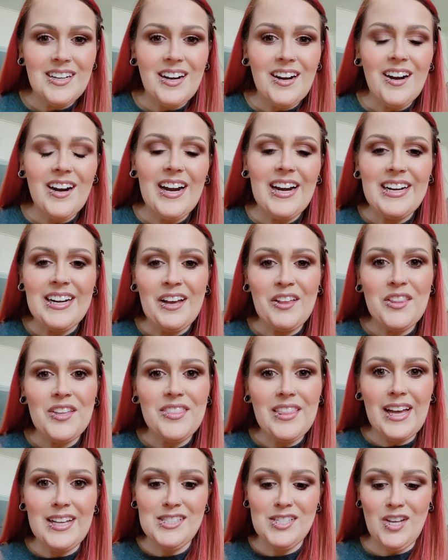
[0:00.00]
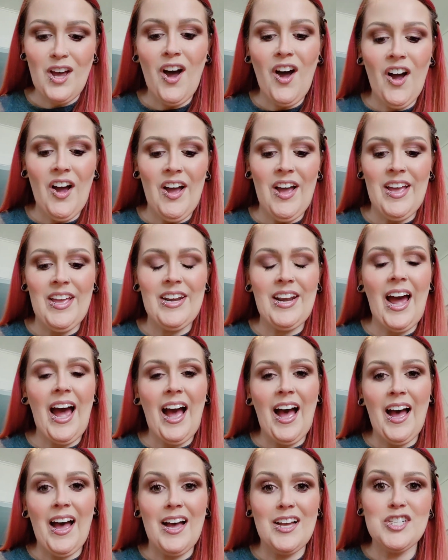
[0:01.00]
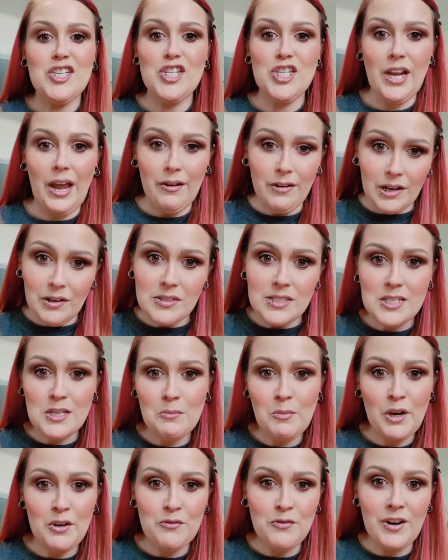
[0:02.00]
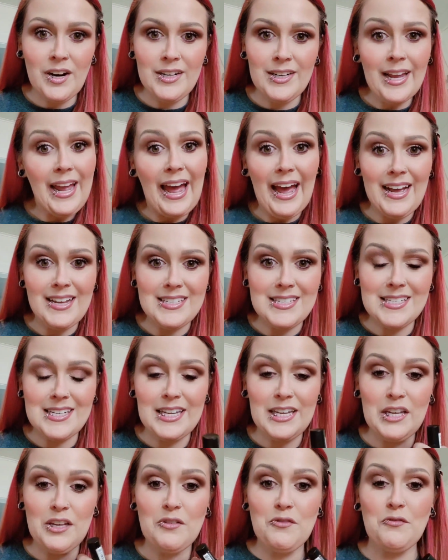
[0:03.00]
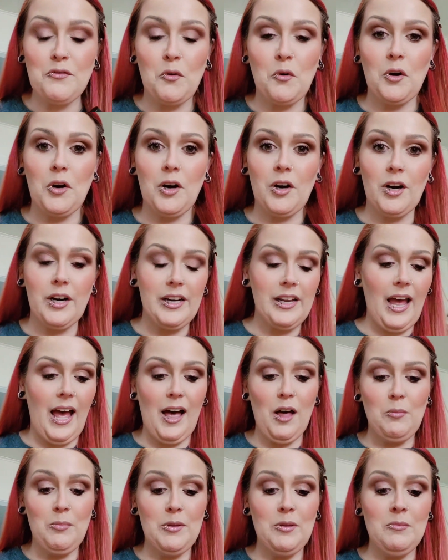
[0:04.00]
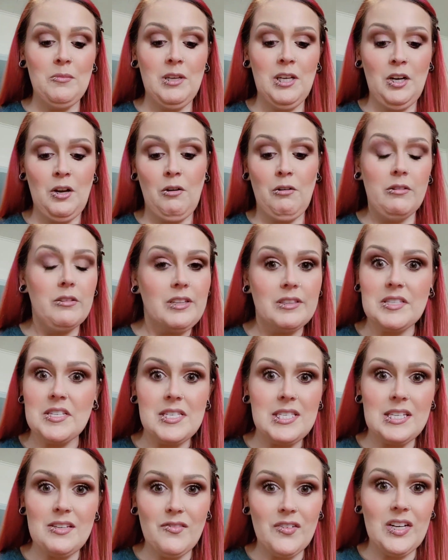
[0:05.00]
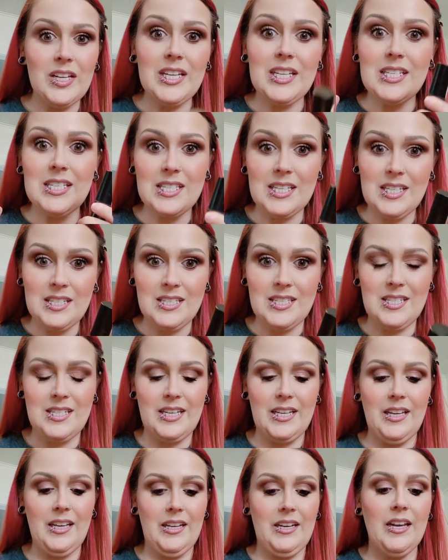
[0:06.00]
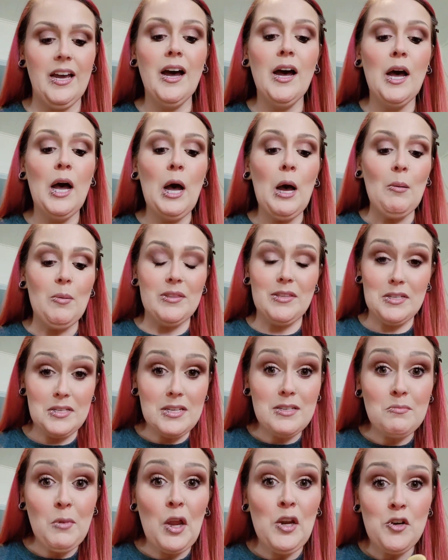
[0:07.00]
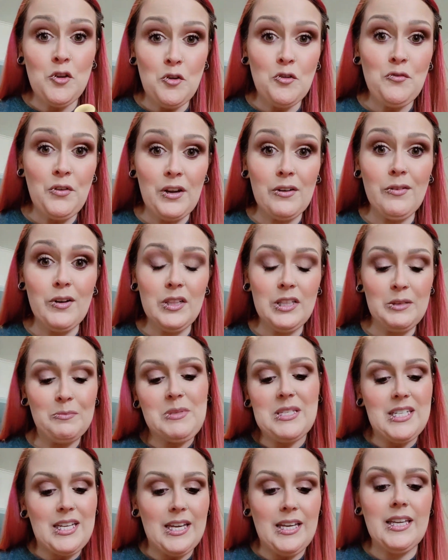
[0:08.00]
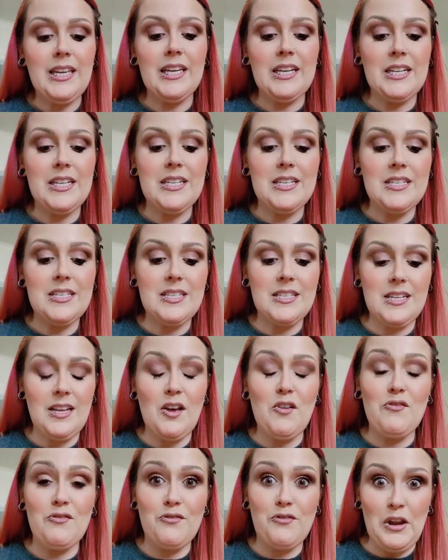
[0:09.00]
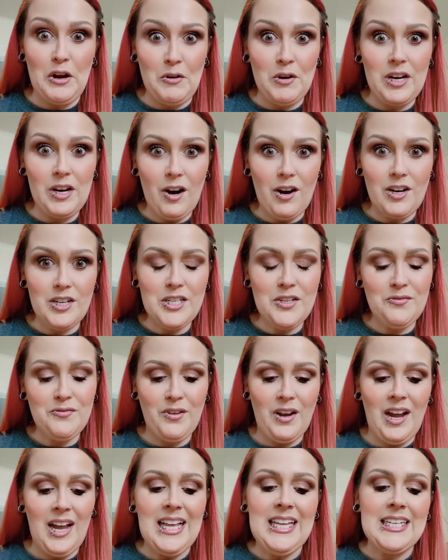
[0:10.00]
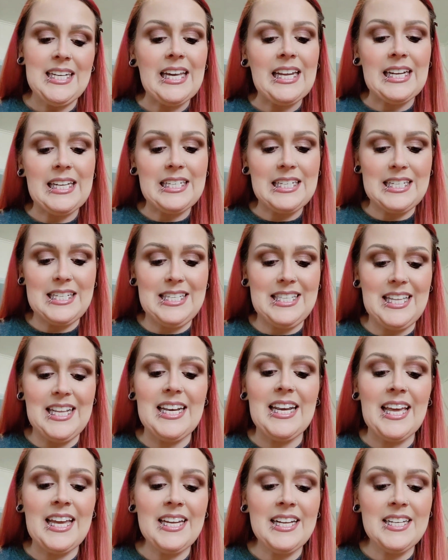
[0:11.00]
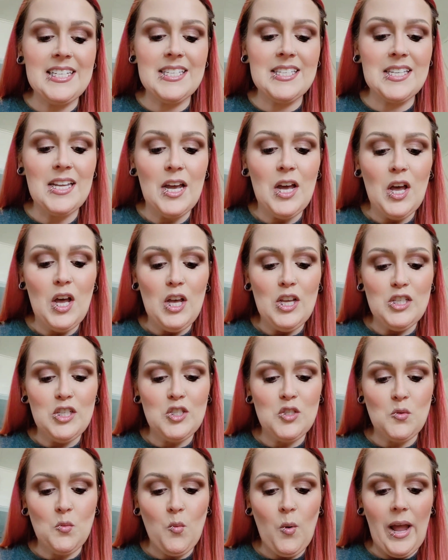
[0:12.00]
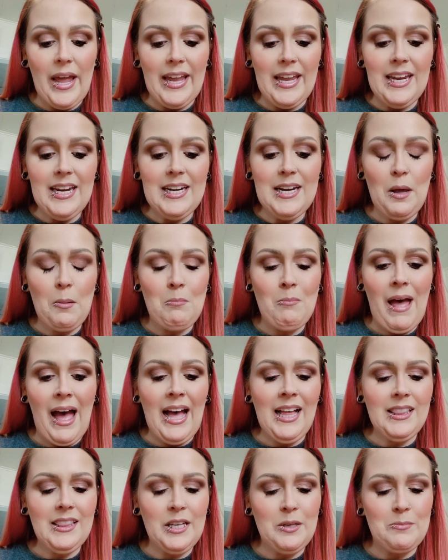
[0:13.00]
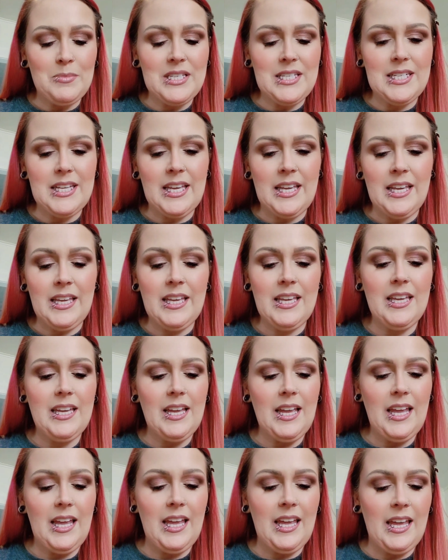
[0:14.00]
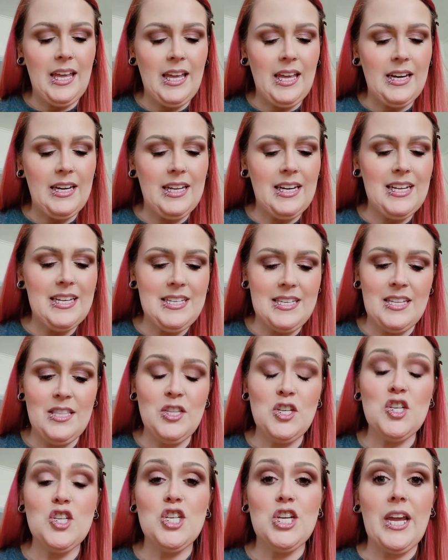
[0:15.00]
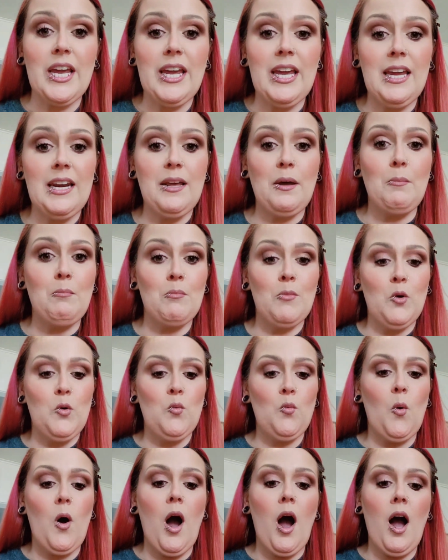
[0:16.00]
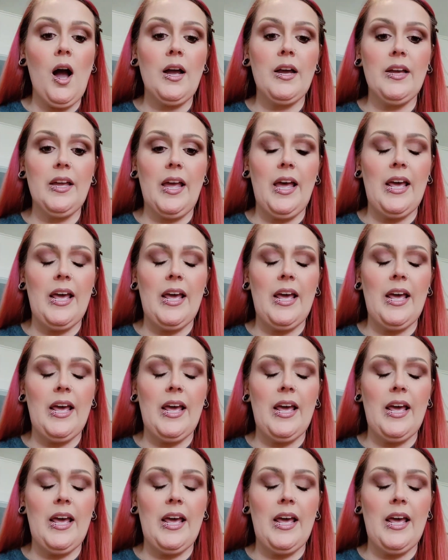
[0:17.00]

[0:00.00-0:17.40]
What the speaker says: Alright, now that that's on, shout out to my friend Cassidy for helping me know that this even existed. But this is my new favorite lipstick. It is very hard to find, and it is the NYX Suede Matte Lipstick, and it is in the shade Moonwalk.